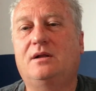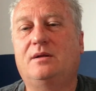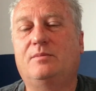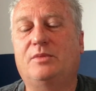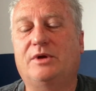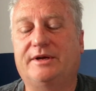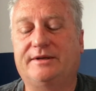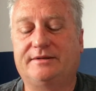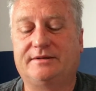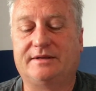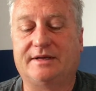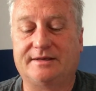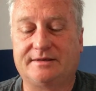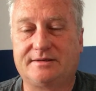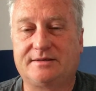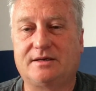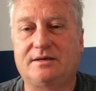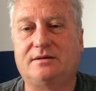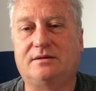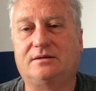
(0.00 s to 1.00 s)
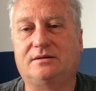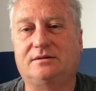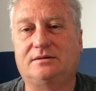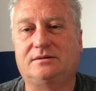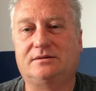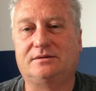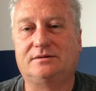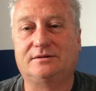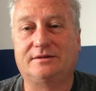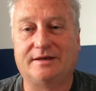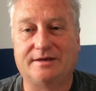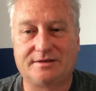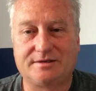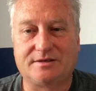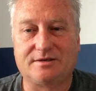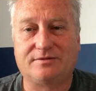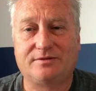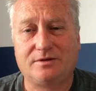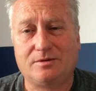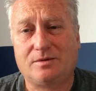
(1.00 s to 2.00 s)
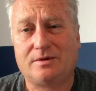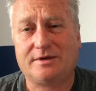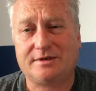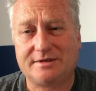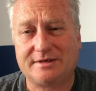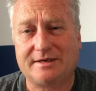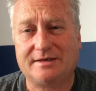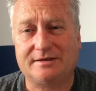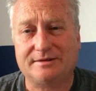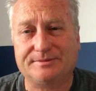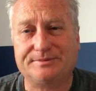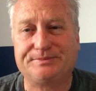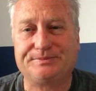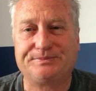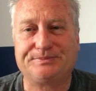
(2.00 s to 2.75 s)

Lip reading: But that's it. That's if you want to sell it.